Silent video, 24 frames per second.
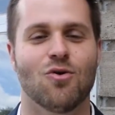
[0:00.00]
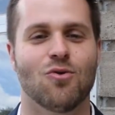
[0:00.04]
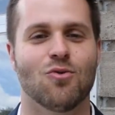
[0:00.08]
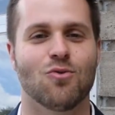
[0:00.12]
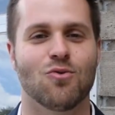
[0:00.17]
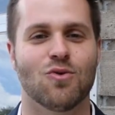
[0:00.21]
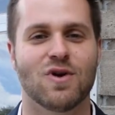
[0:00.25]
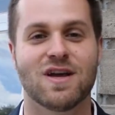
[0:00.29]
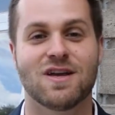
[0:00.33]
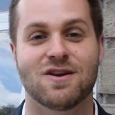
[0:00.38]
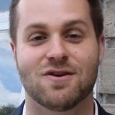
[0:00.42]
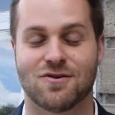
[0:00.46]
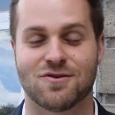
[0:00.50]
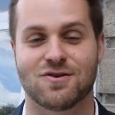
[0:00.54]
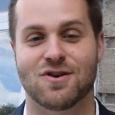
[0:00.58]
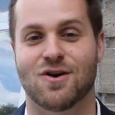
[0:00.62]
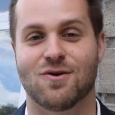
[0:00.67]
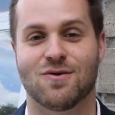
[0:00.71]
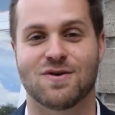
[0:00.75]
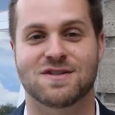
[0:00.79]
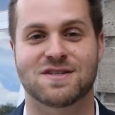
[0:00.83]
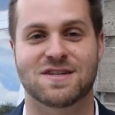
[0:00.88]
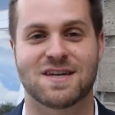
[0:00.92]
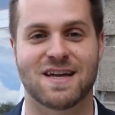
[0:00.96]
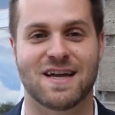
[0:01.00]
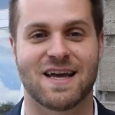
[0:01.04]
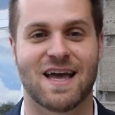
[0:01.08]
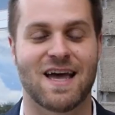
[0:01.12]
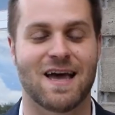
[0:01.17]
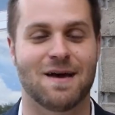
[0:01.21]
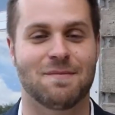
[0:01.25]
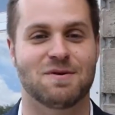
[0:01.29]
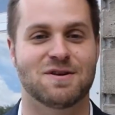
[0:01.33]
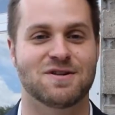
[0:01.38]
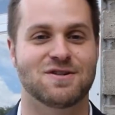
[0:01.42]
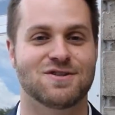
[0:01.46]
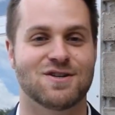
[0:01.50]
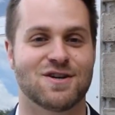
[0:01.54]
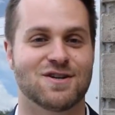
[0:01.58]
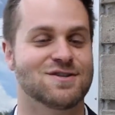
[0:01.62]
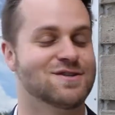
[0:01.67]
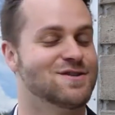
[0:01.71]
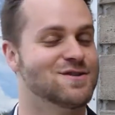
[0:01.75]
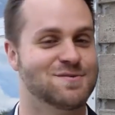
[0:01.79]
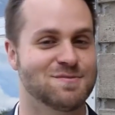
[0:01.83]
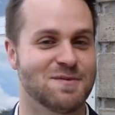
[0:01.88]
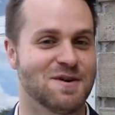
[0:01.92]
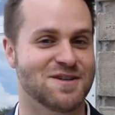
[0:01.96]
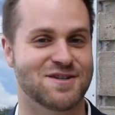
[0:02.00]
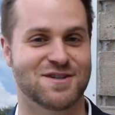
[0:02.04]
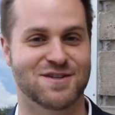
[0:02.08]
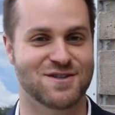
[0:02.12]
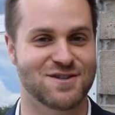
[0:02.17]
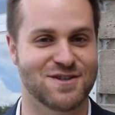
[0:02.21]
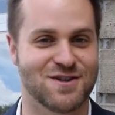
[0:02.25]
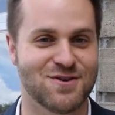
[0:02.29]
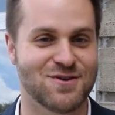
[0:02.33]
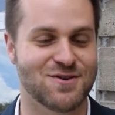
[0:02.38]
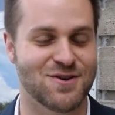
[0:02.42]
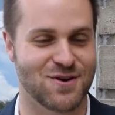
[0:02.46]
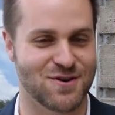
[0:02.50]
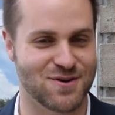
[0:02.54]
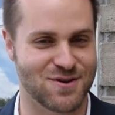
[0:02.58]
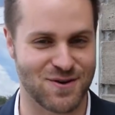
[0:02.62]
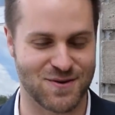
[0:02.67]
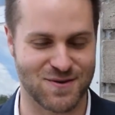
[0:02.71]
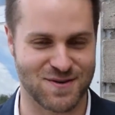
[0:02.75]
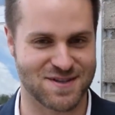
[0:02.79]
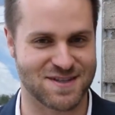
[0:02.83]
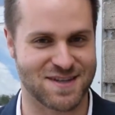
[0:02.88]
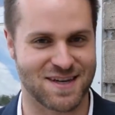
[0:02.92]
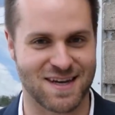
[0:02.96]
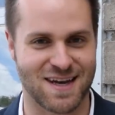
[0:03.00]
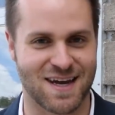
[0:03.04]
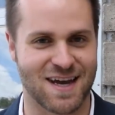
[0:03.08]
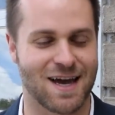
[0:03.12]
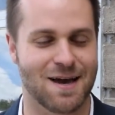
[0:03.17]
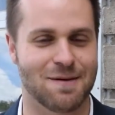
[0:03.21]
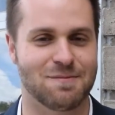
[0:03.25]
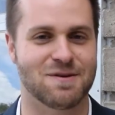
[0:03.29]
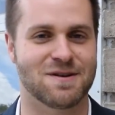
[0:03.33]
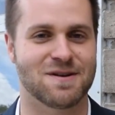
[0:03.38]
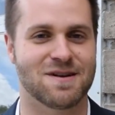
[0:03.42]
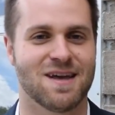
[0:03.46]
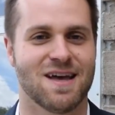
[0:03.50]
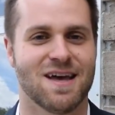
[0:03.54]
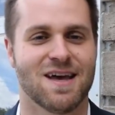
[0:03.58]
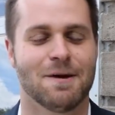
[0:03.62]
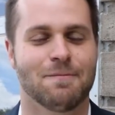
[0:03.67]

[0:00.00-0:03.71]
we don't know what's going to happen just as much as you don't know what's going to happen.